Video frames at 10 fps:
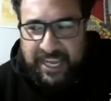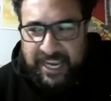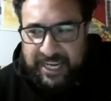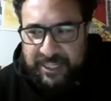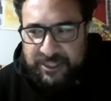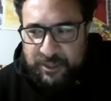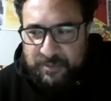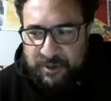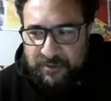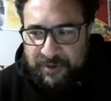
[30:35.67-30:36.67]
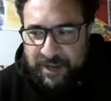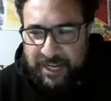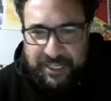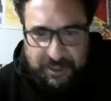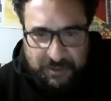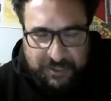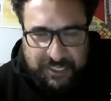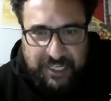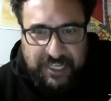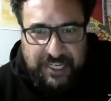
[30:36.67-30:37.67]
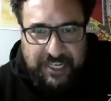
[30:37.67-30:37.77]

And in terms of in New Zealand,